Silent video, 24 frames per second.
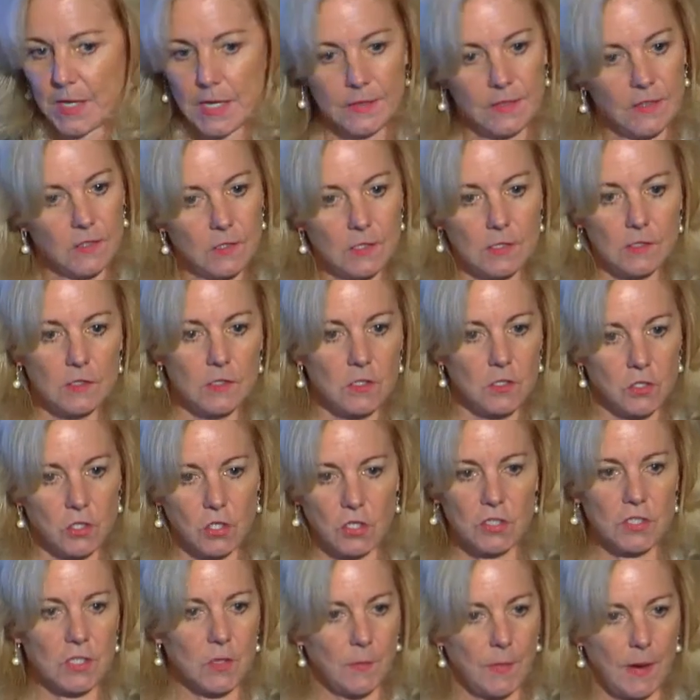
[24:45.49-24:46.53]
This isn't
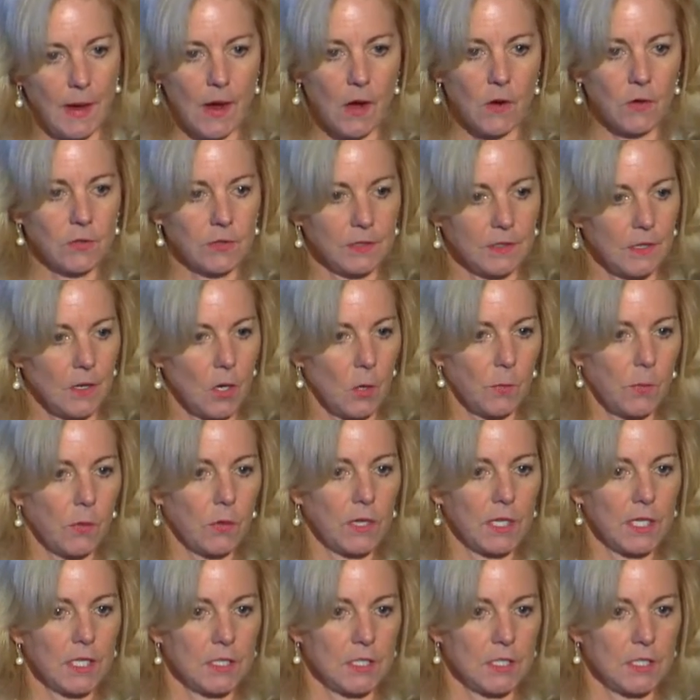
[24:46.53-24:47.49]
just about, putting